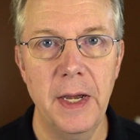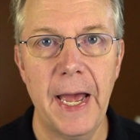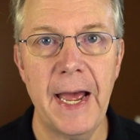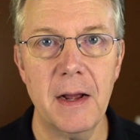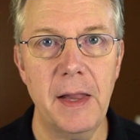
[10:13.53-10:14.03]

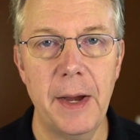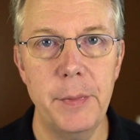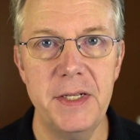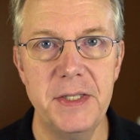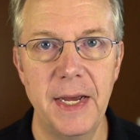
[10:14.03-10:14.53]
at
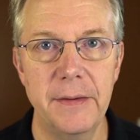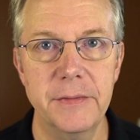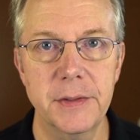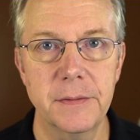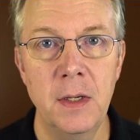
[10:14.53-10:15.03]

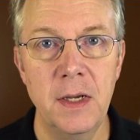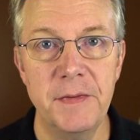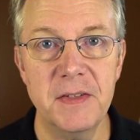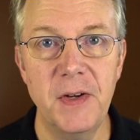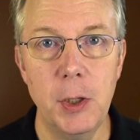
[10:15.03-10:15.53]
CloudBeesDevs. If
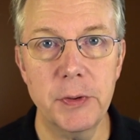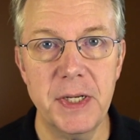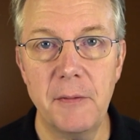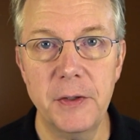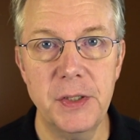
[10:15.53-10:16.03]
this video was
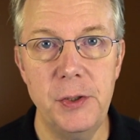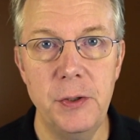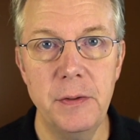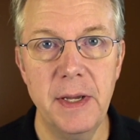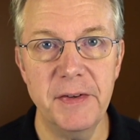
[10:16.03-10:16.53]
helpful to
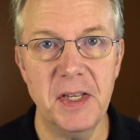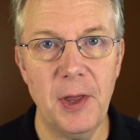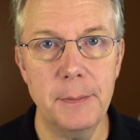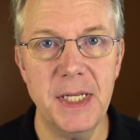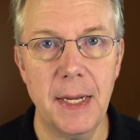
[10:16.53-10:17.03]
you, give us a
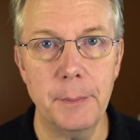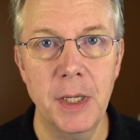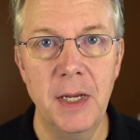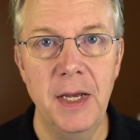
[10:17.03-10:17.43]
thumbs up.